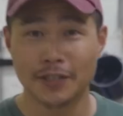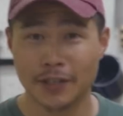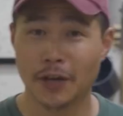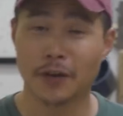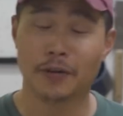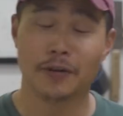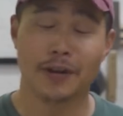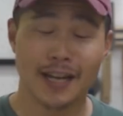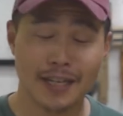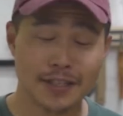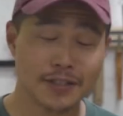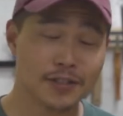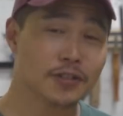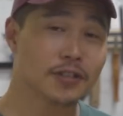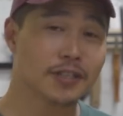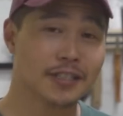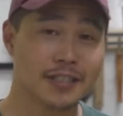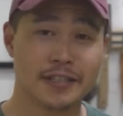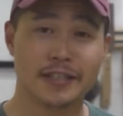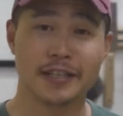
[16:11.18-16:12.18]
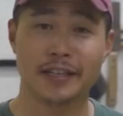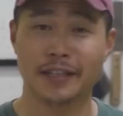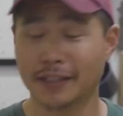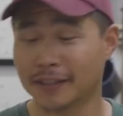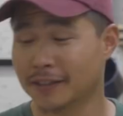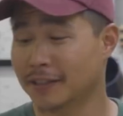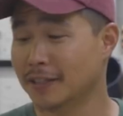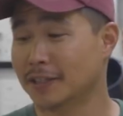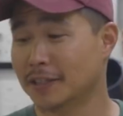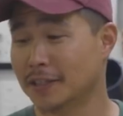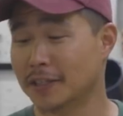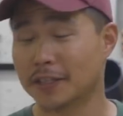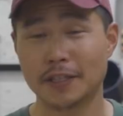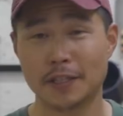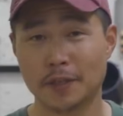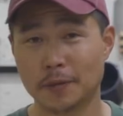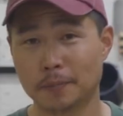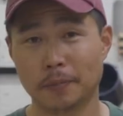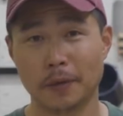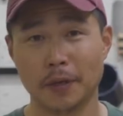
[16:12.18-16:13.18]
So as you can see, this
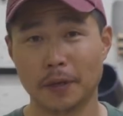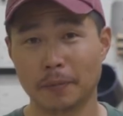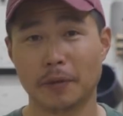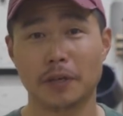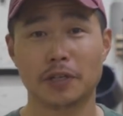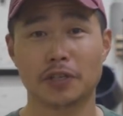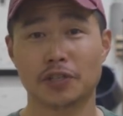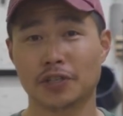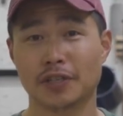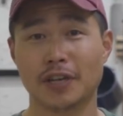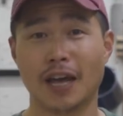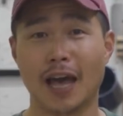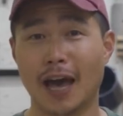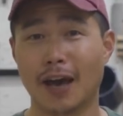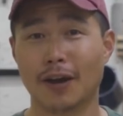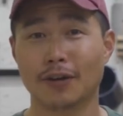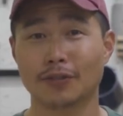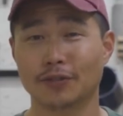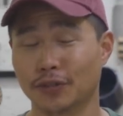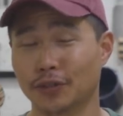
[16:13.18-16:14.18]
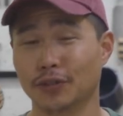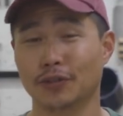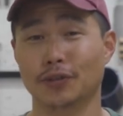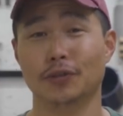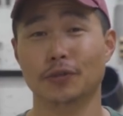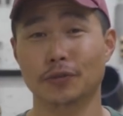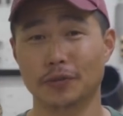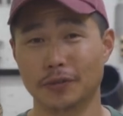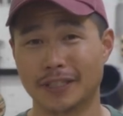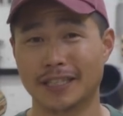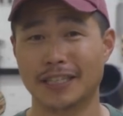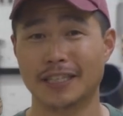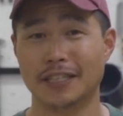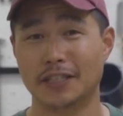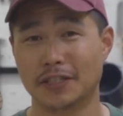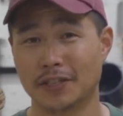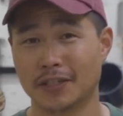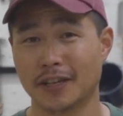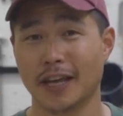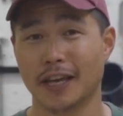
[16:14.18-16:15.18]
is pretty much how to use
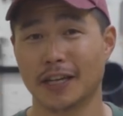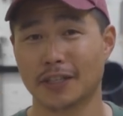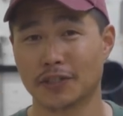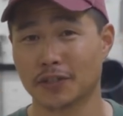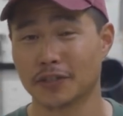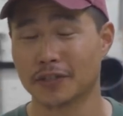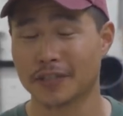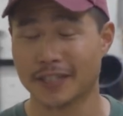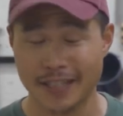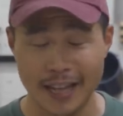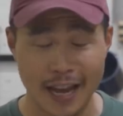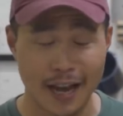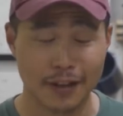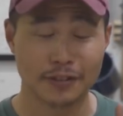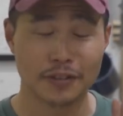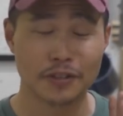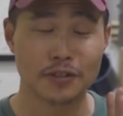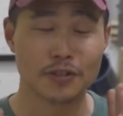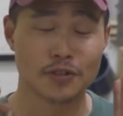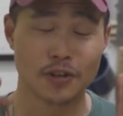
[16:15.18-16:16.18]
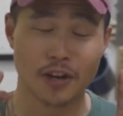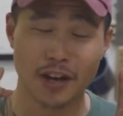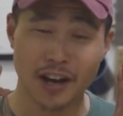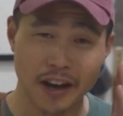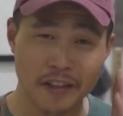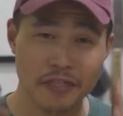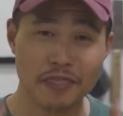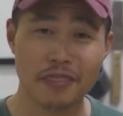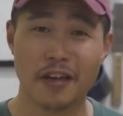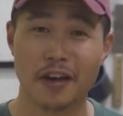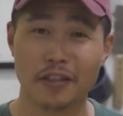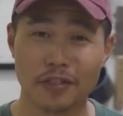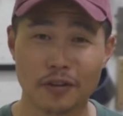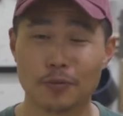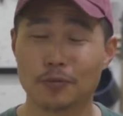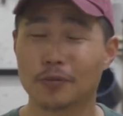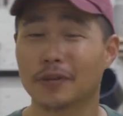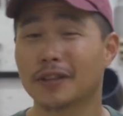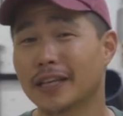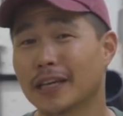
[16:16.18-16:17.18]
these lasers. Now there's another
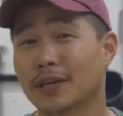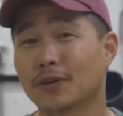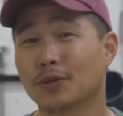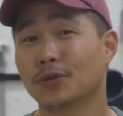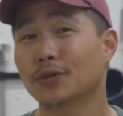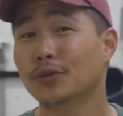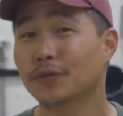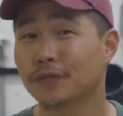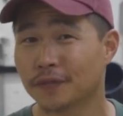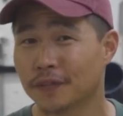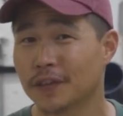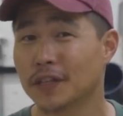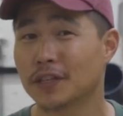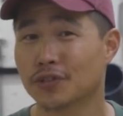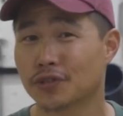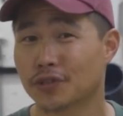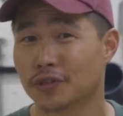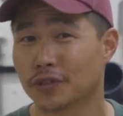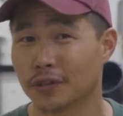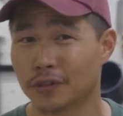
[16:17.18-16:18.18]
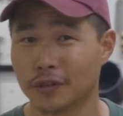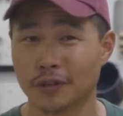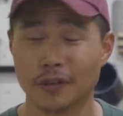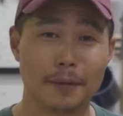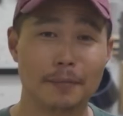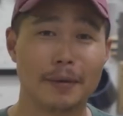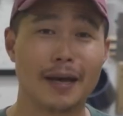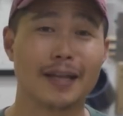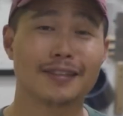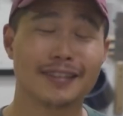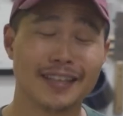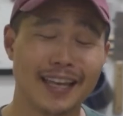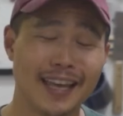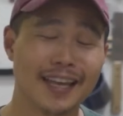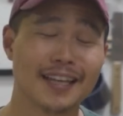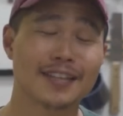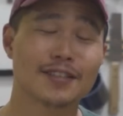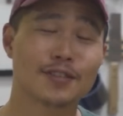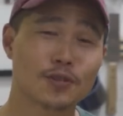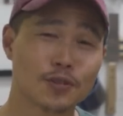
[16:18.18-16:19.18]
really cool feature about the
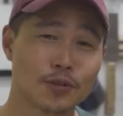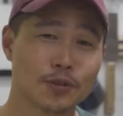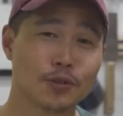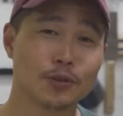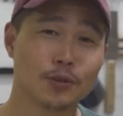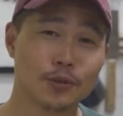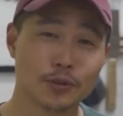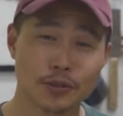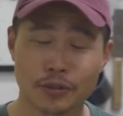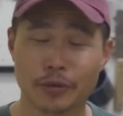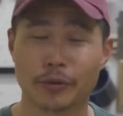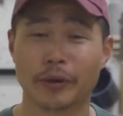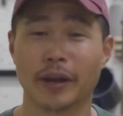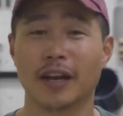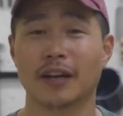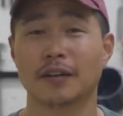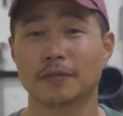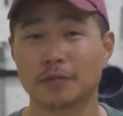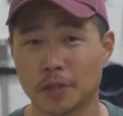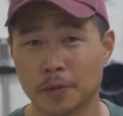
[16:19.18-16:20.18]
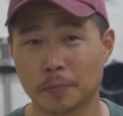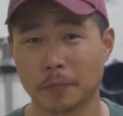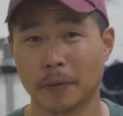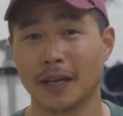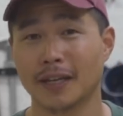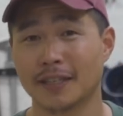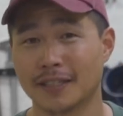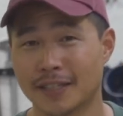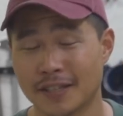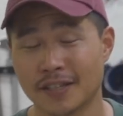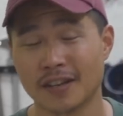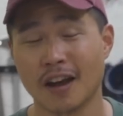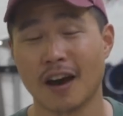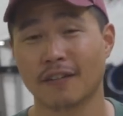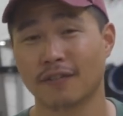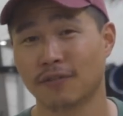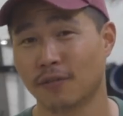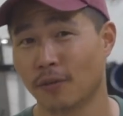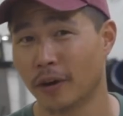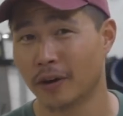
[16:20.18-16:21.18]
Xtool Creative Space
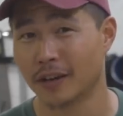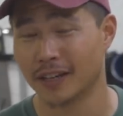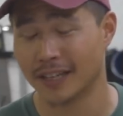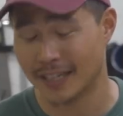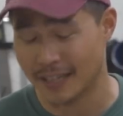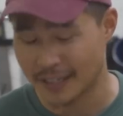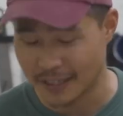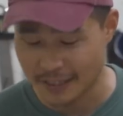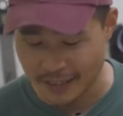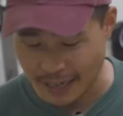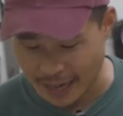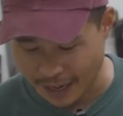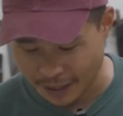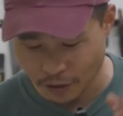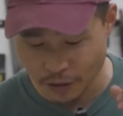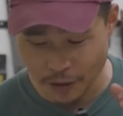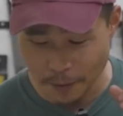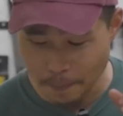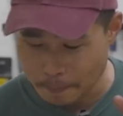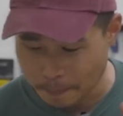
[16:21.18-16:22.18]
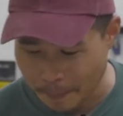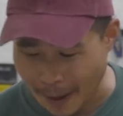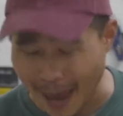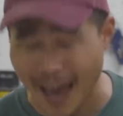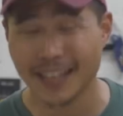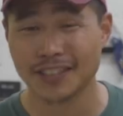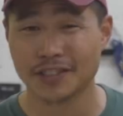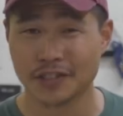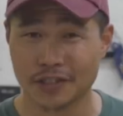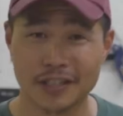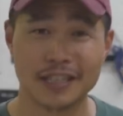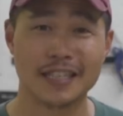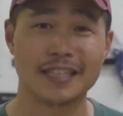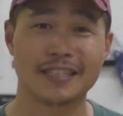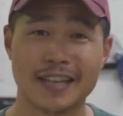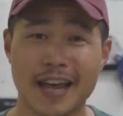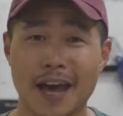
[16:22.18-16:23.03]
software is that you could batch these